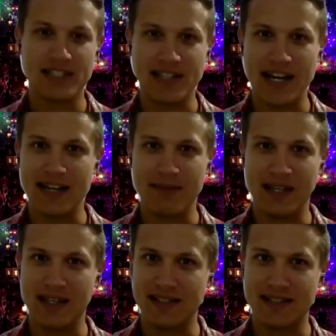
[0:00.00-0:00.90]
exciting
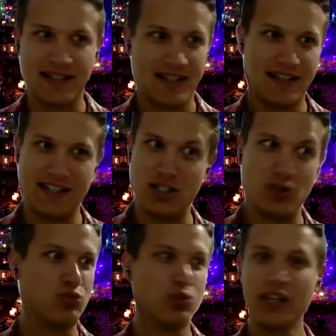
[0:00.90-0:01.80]
because it's like
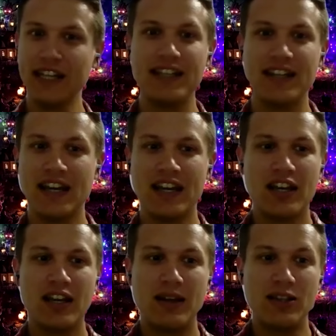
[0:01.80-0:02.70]
you really
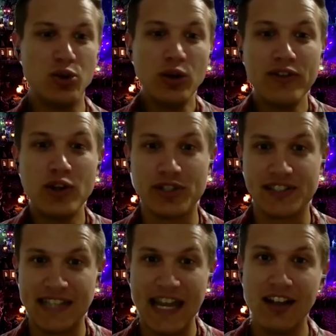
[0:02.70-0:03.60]
you don't even know the
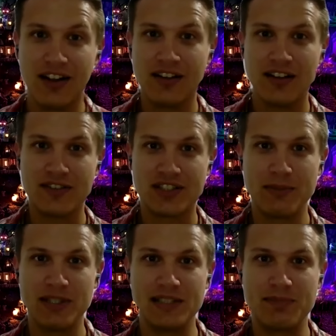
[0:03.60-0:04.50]
scale of
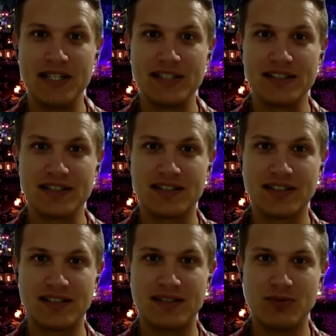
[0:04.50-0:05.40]
some of these pieces
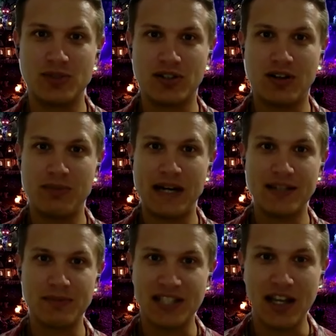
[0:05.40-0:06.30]
because when they're all by
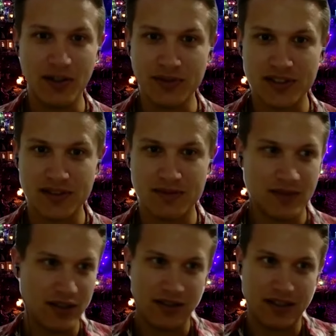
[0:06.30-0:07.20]
themselves,
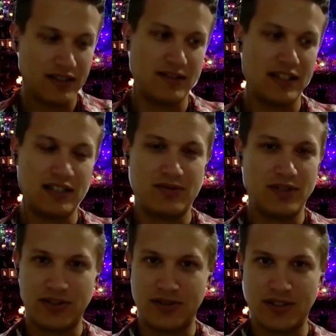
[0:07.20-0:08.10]
it,
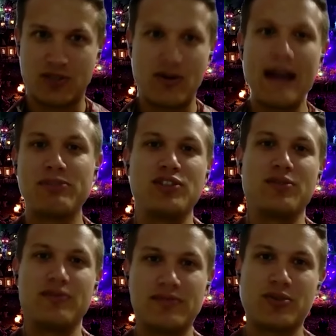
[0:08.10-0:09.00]
it's a
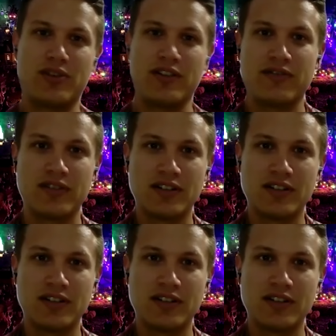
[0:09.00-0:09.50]
crapshoot sort of.